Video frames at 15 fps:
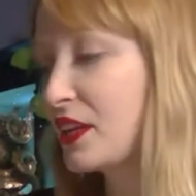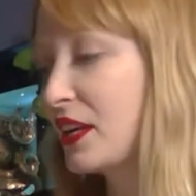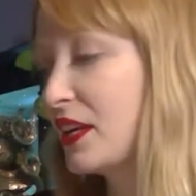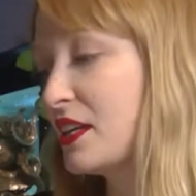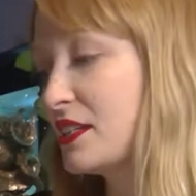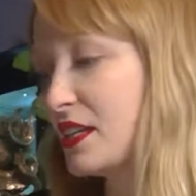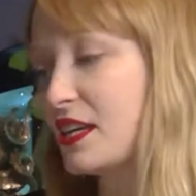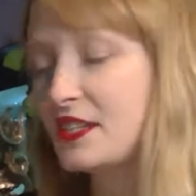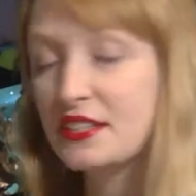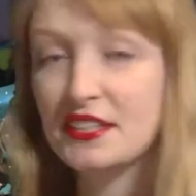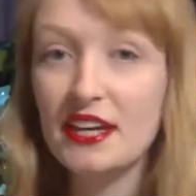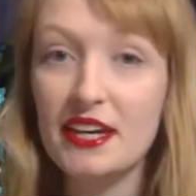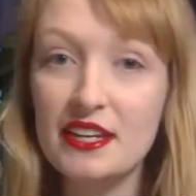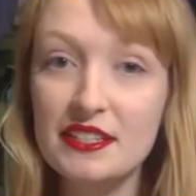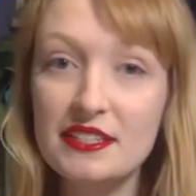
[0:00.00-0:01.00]
test
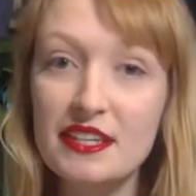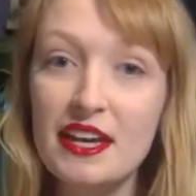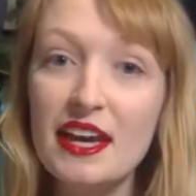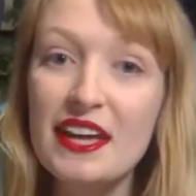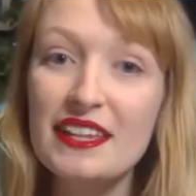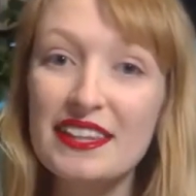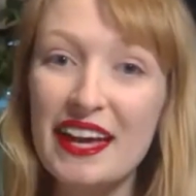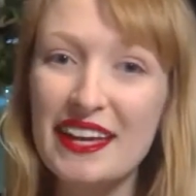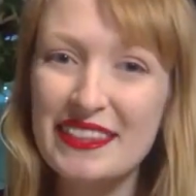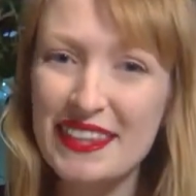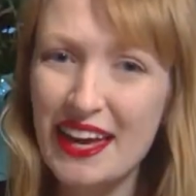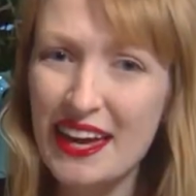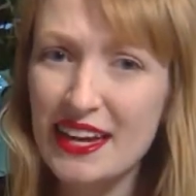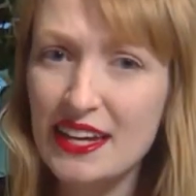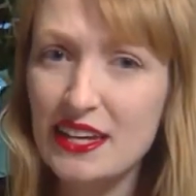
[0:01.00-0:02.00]
kits, that
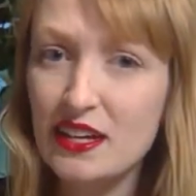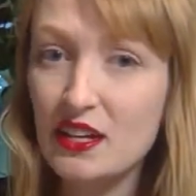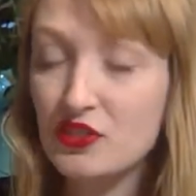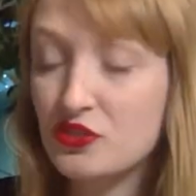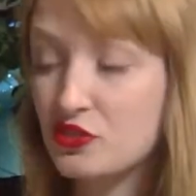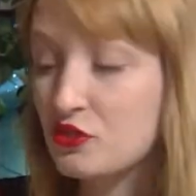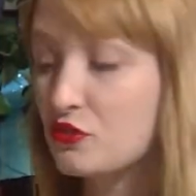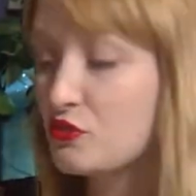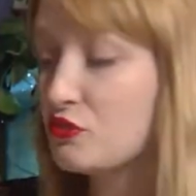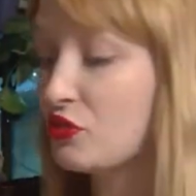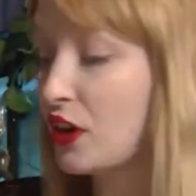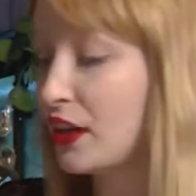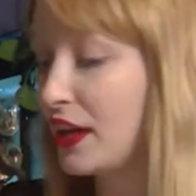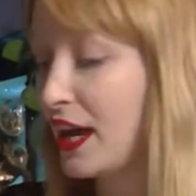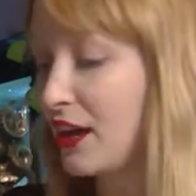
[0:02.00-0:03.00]
they do
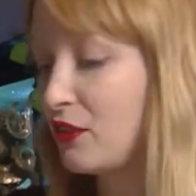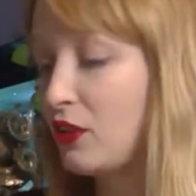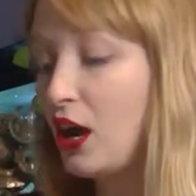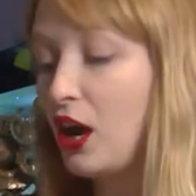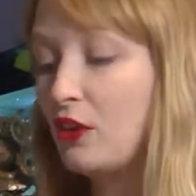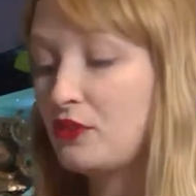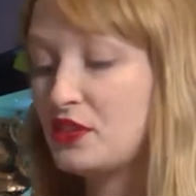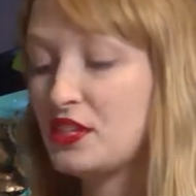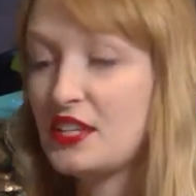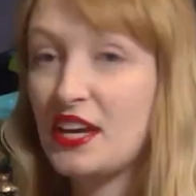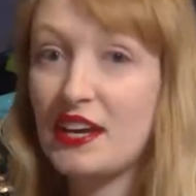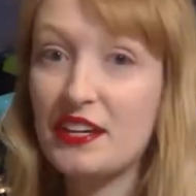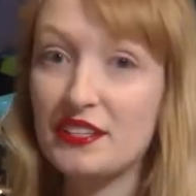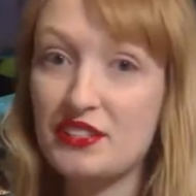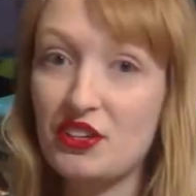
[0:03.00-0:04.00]
run out after a
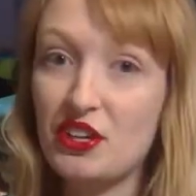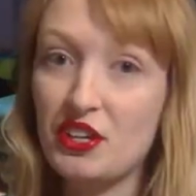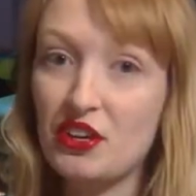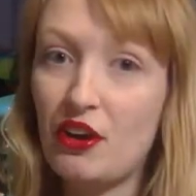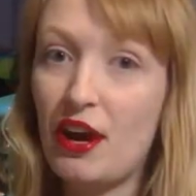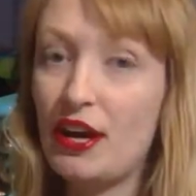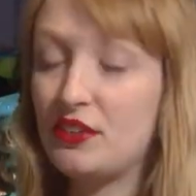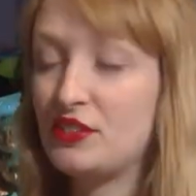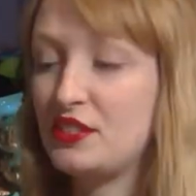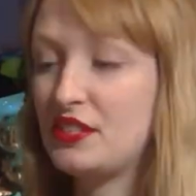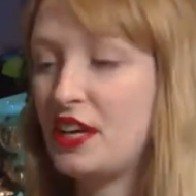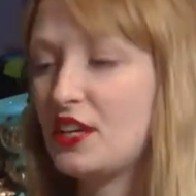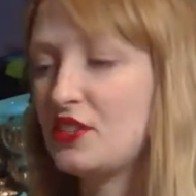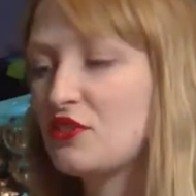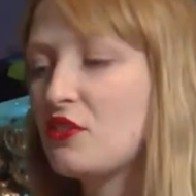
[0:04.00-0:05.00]
year, so they go out of
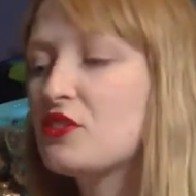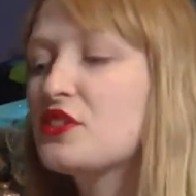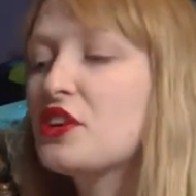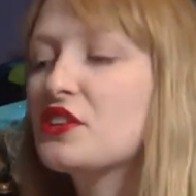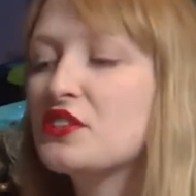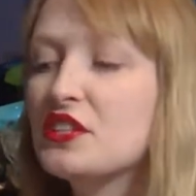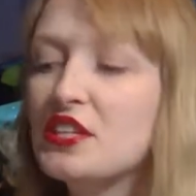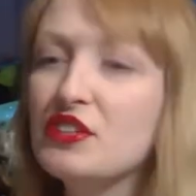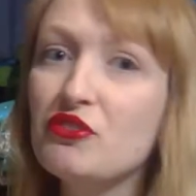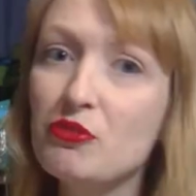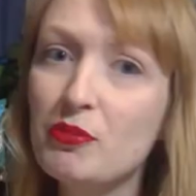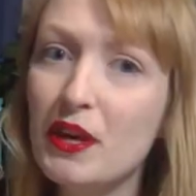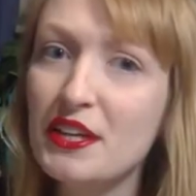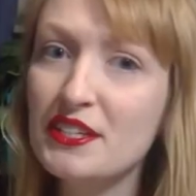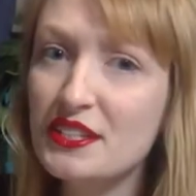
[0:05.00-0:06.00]
date. So it does need
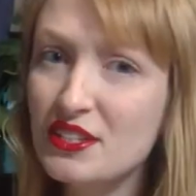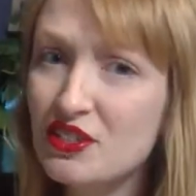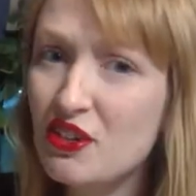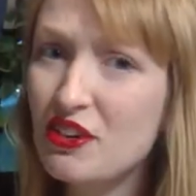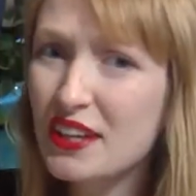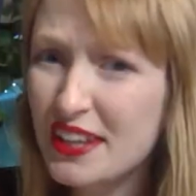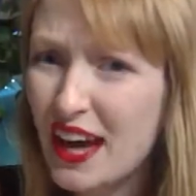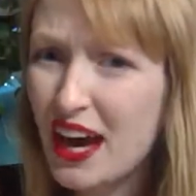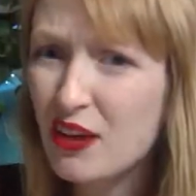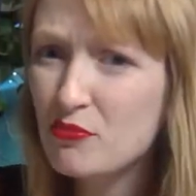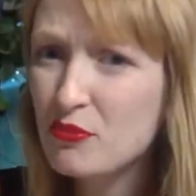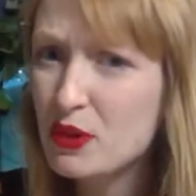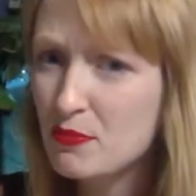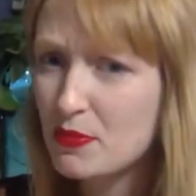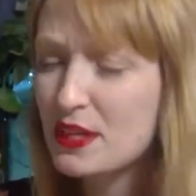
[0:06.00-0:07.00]
replacing. So it can be
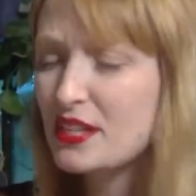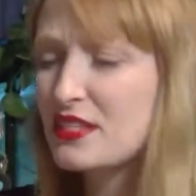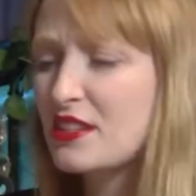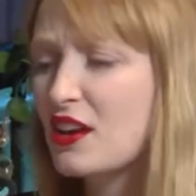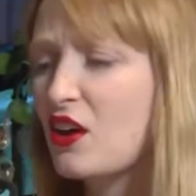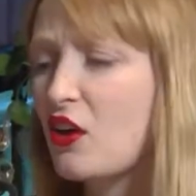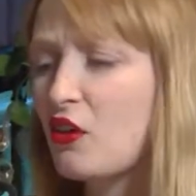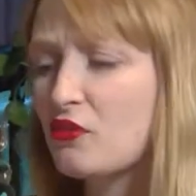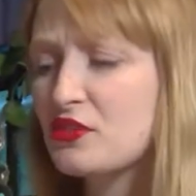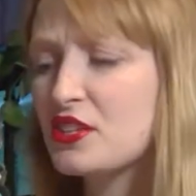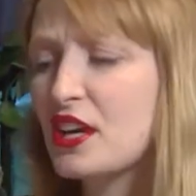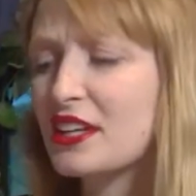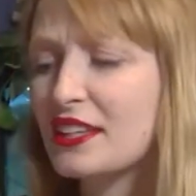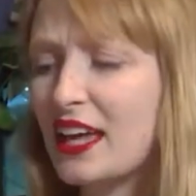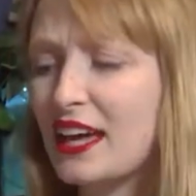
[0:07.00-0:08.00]
a bit of
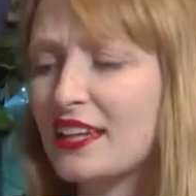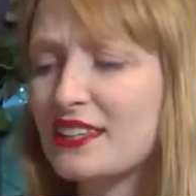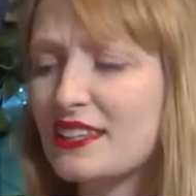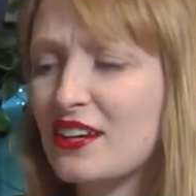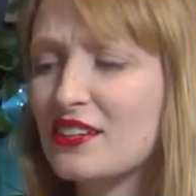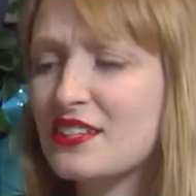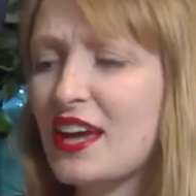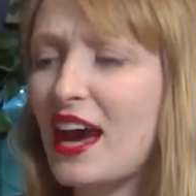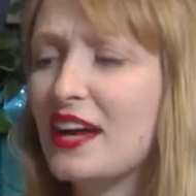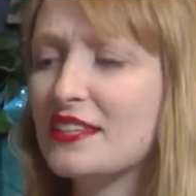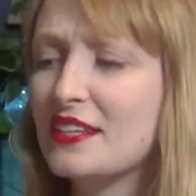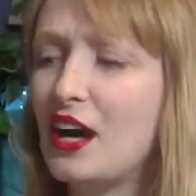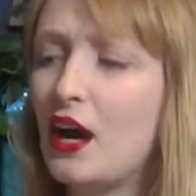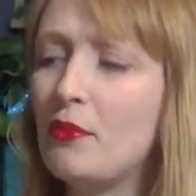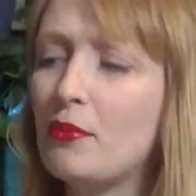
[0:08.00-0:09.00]
something that does add
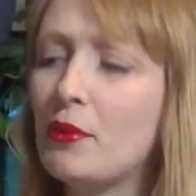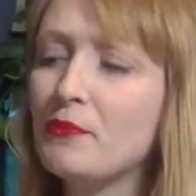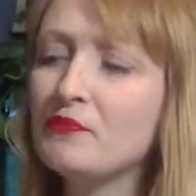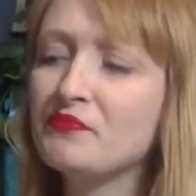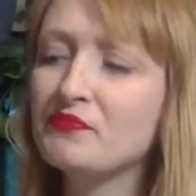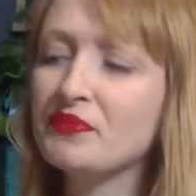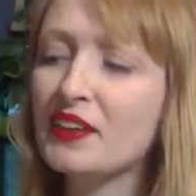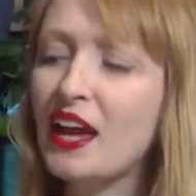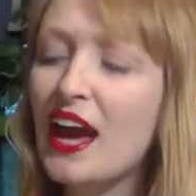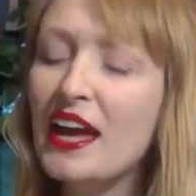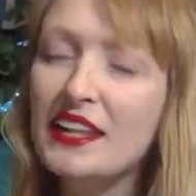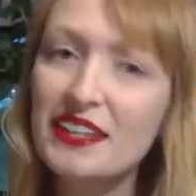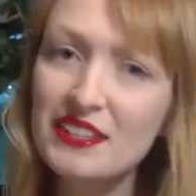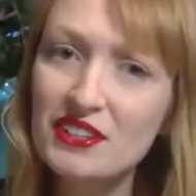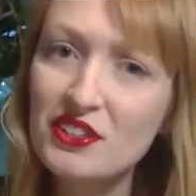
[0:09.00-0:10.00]
up. And
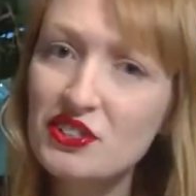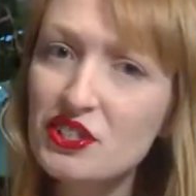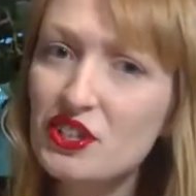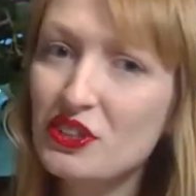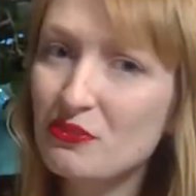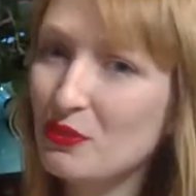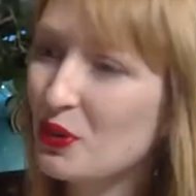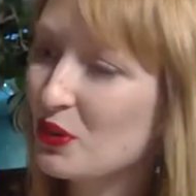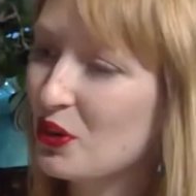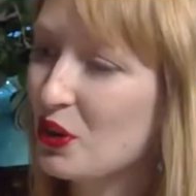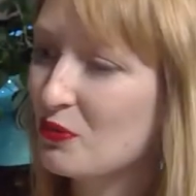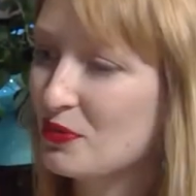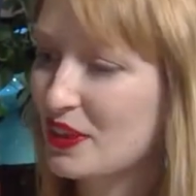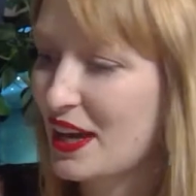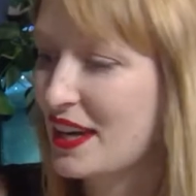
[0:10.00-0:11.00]
it does look more
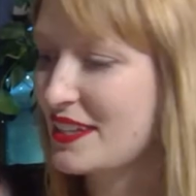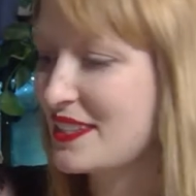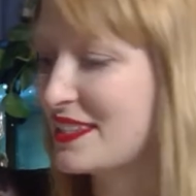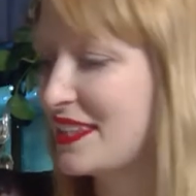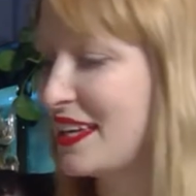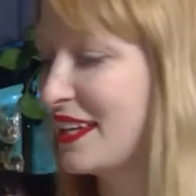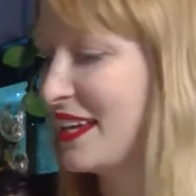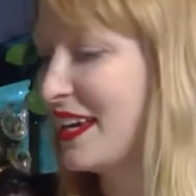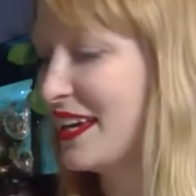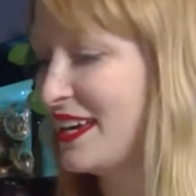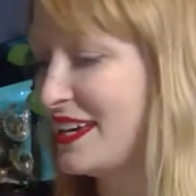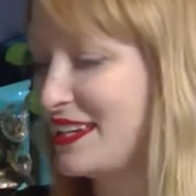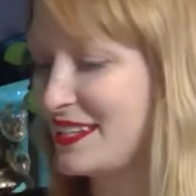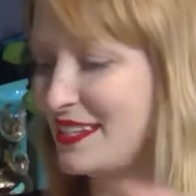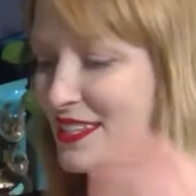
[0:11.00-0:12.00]
complicated than it
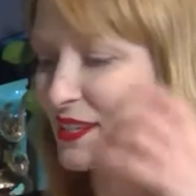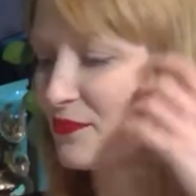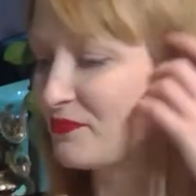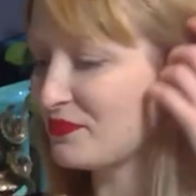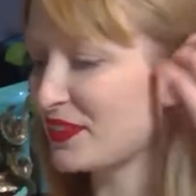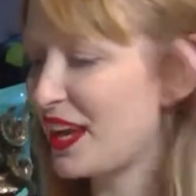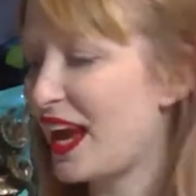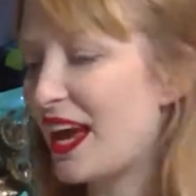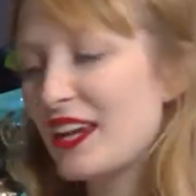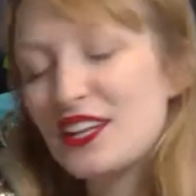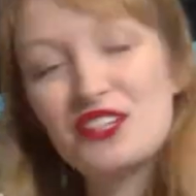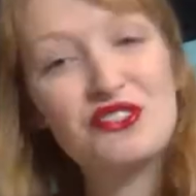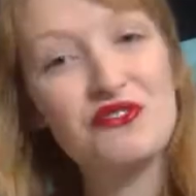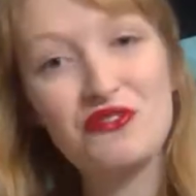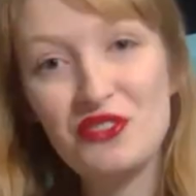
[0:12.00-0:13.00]
is, and
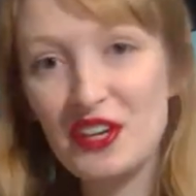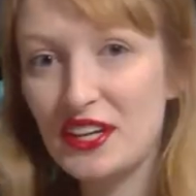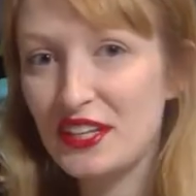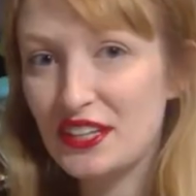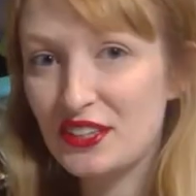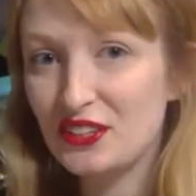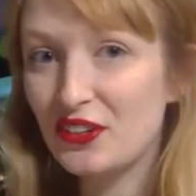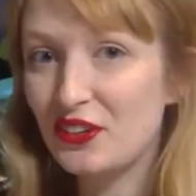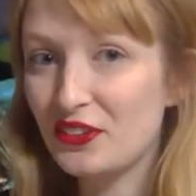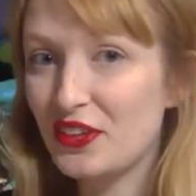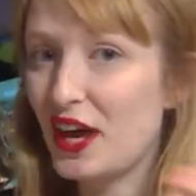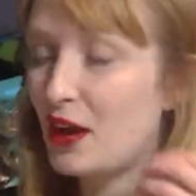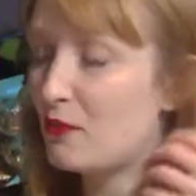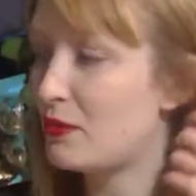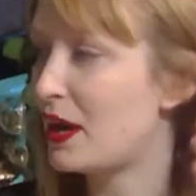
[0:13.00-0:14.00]
it's really not
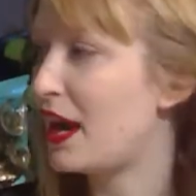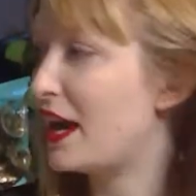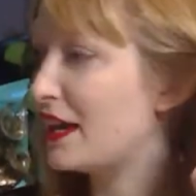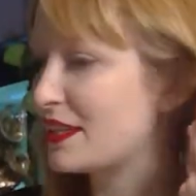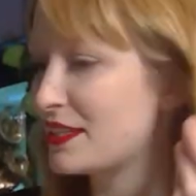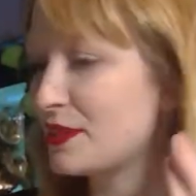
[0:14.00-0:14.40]
that bad.